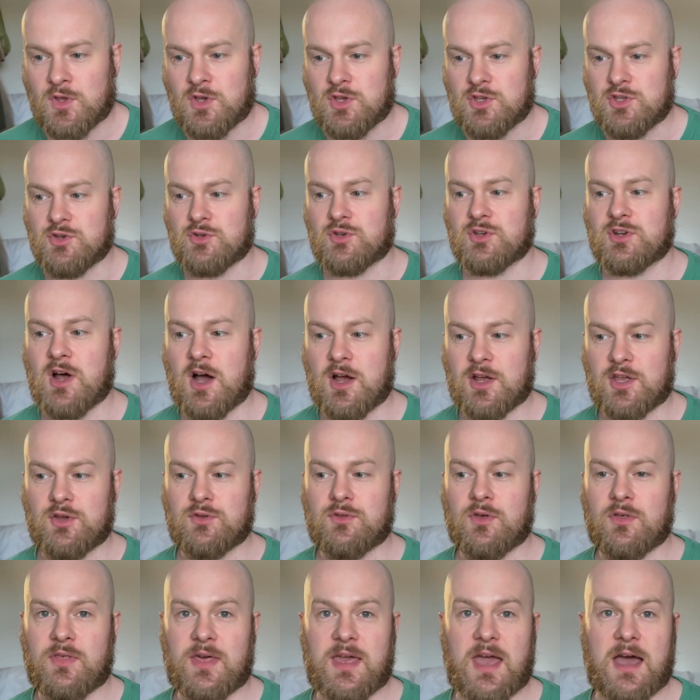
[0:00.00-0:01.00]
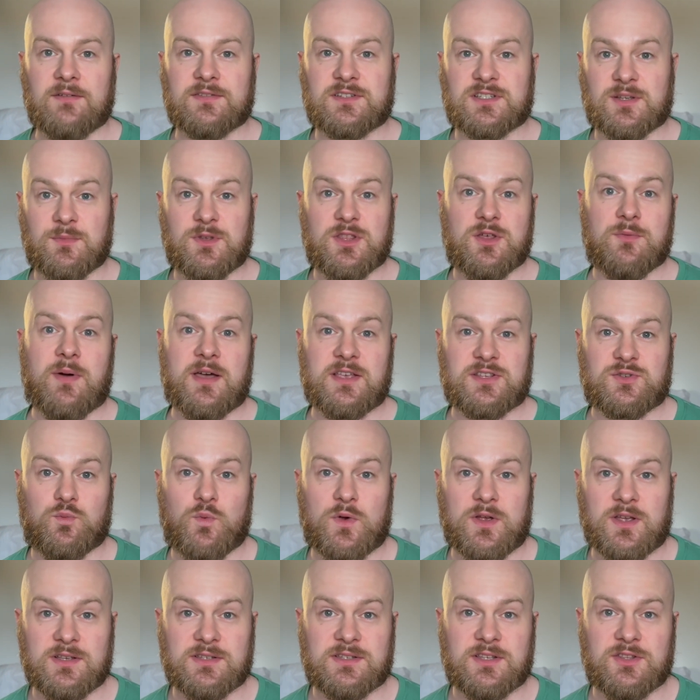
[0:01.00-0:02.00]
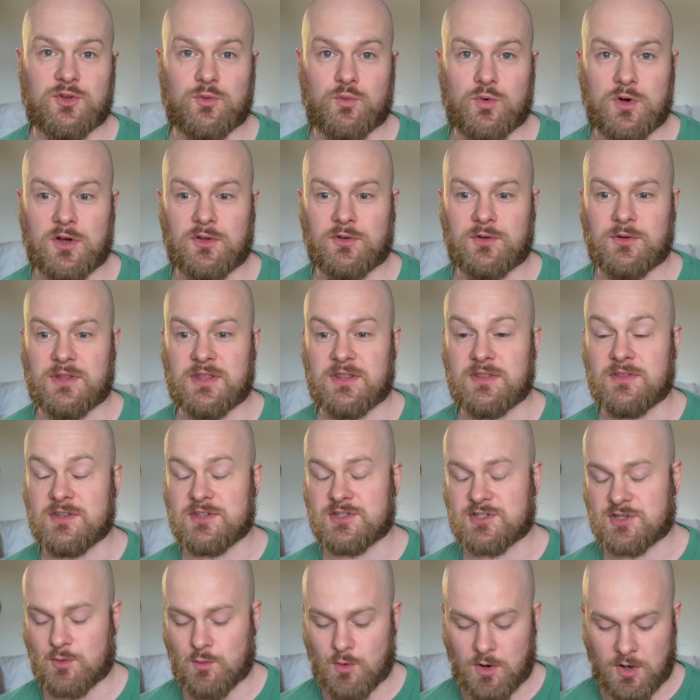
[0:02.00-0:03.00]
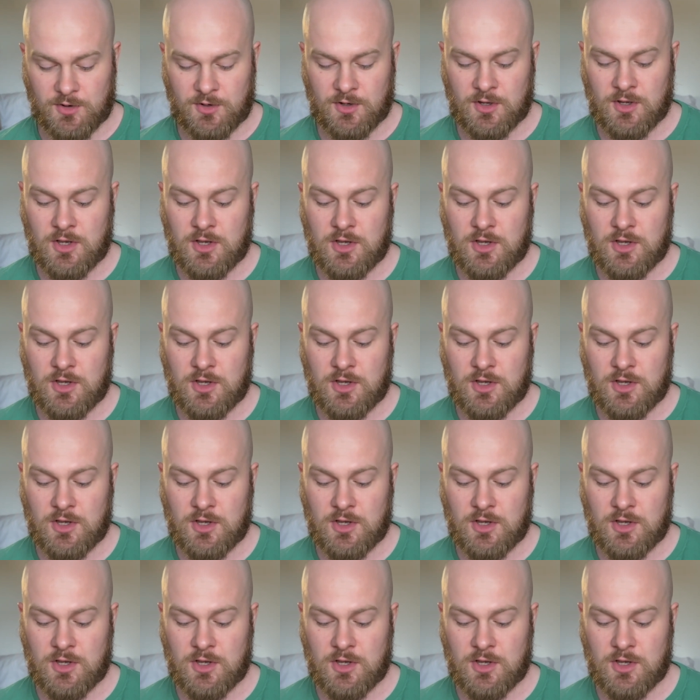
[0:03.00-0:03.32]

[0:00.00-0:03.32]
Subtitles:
You could argue that they have some of the best wingers in the world in this squad.